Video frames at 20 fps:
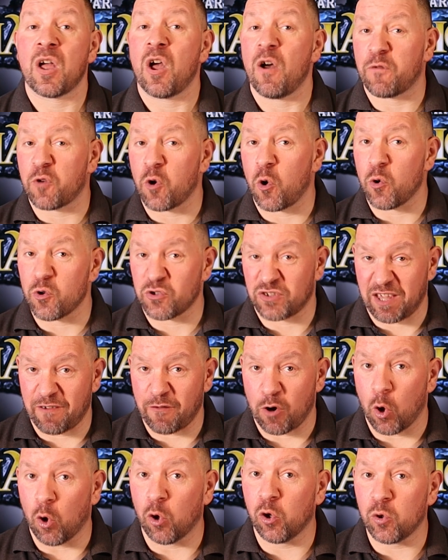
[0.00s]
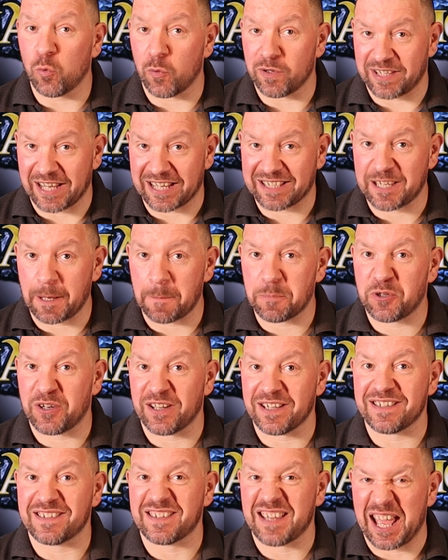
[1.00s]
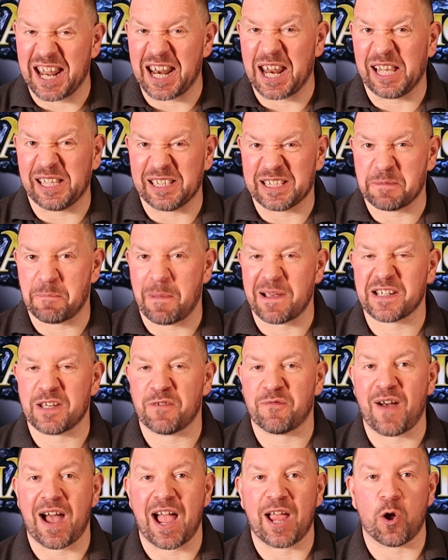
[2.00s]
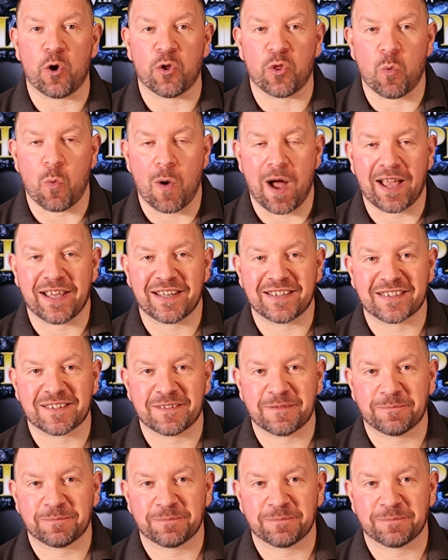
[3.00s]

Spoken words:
Of course, there are always exceptions and it'll specify otherwise.